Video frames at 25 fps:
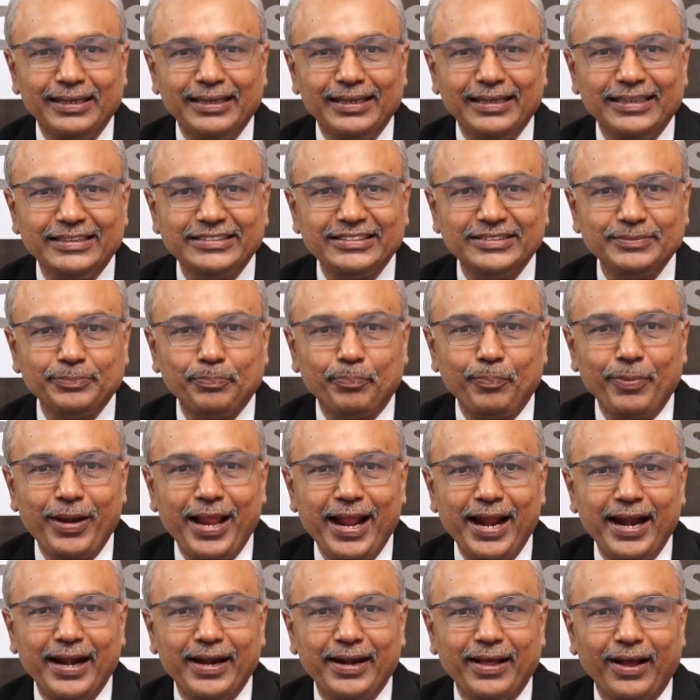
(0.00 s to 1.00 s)
He
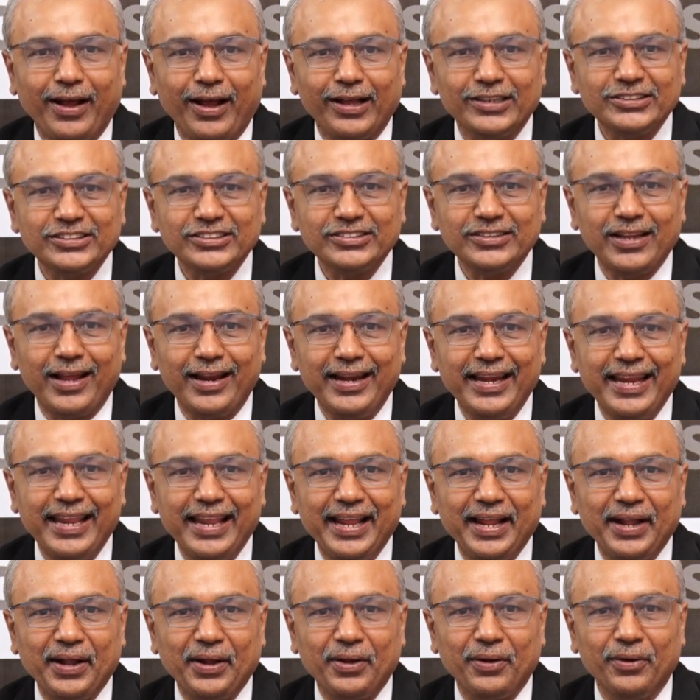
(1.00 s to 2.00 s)
played a
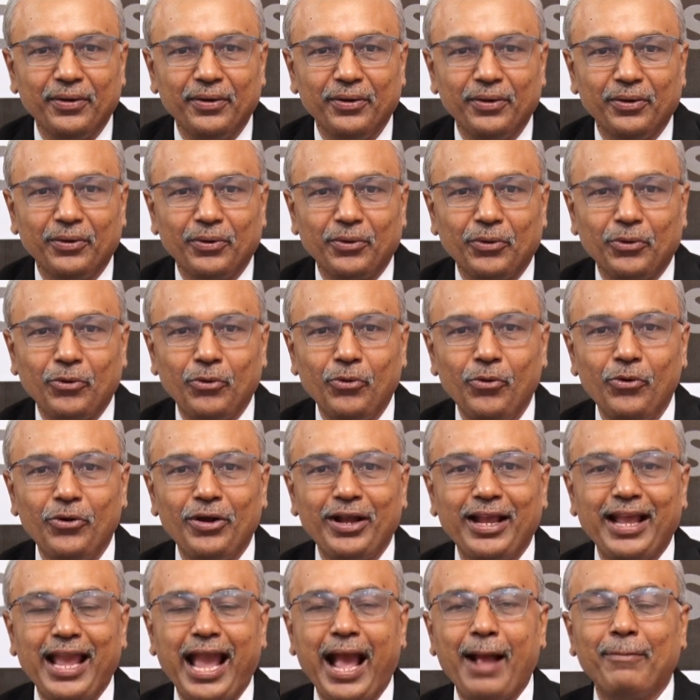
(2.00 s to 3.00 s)
stunning
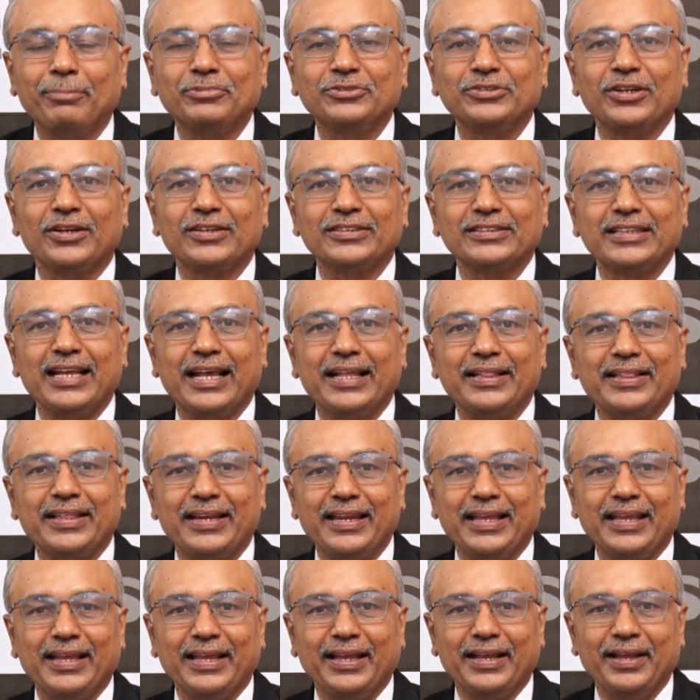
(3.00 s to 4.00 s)
rook captures
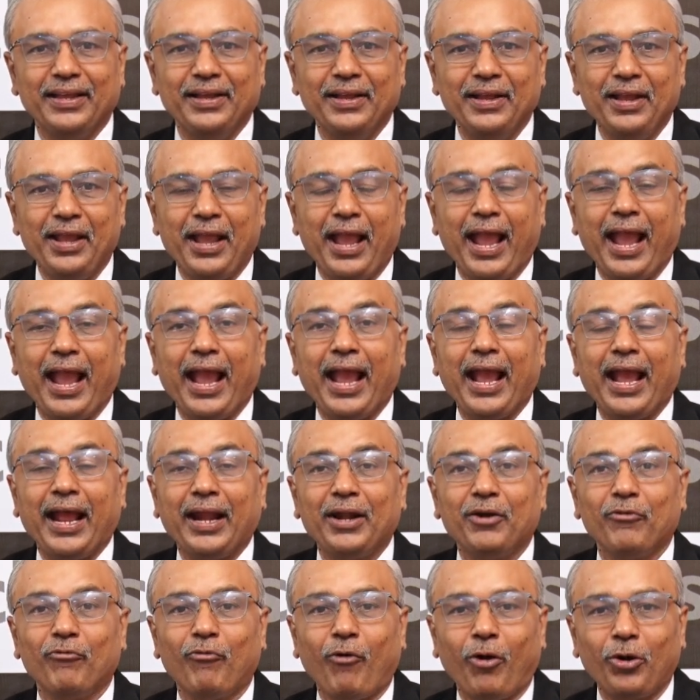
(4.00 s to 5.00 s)
a3,
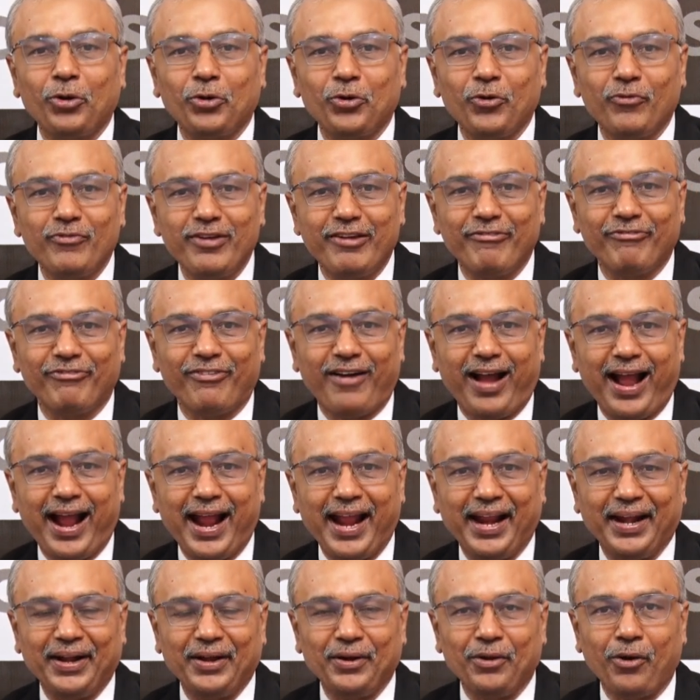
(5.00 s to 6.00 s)
and what do we
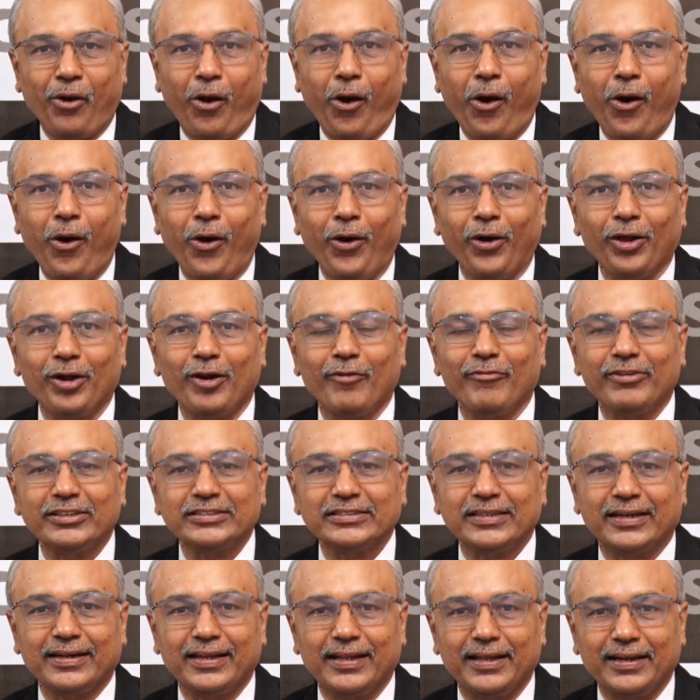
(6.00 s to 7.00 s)
find? All of a
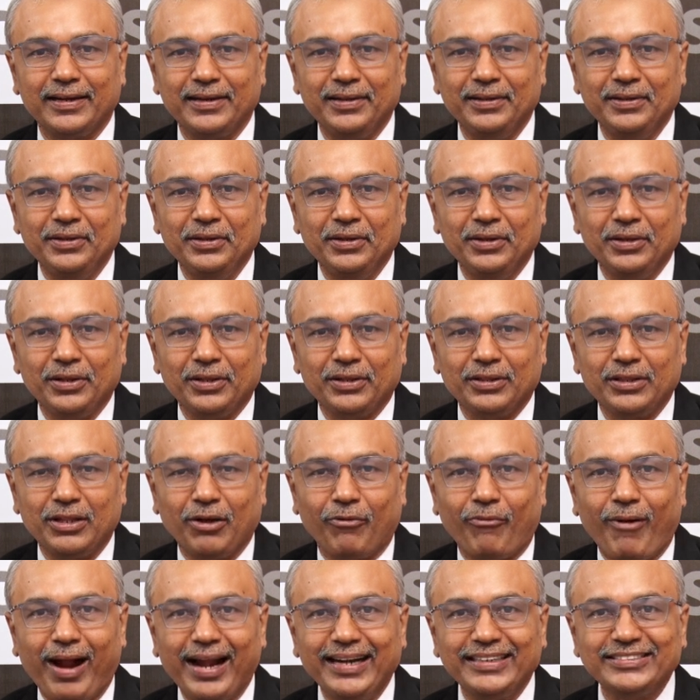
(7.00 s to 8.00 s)
sudden, the
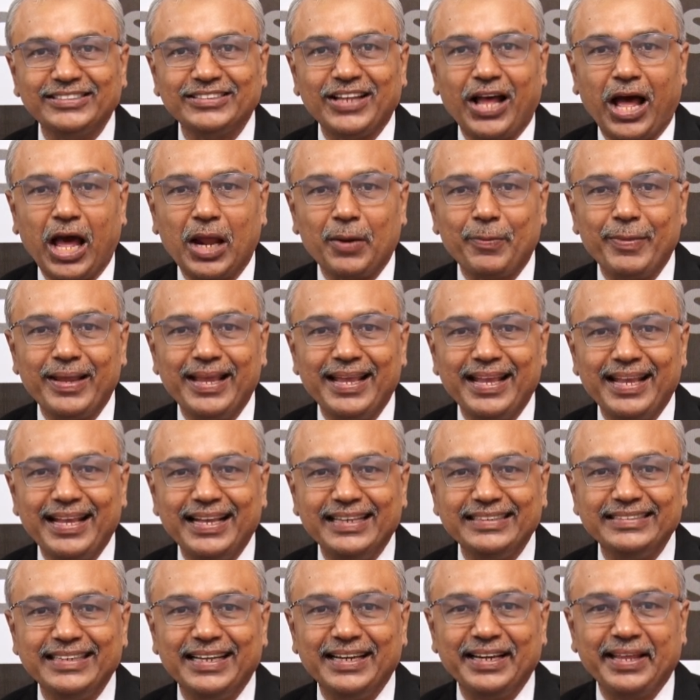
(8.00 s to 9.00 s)
white's army
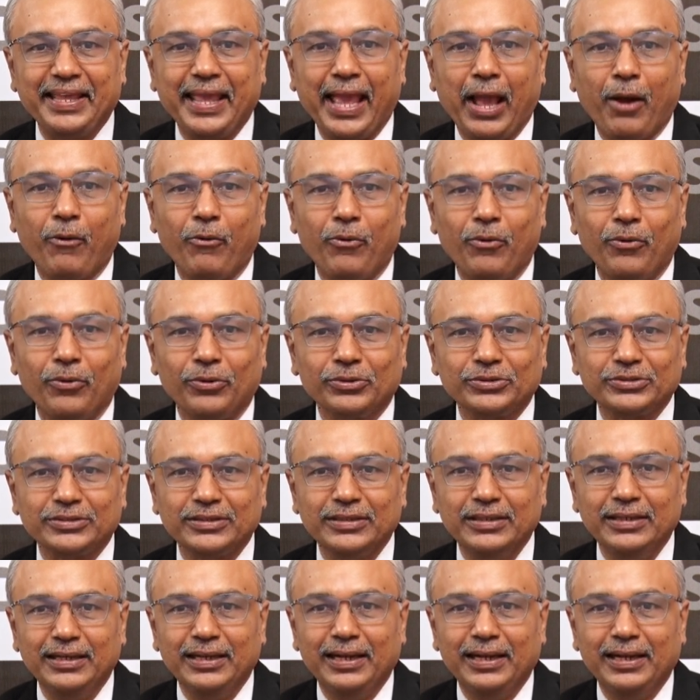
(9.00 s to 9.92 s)
is in chaos.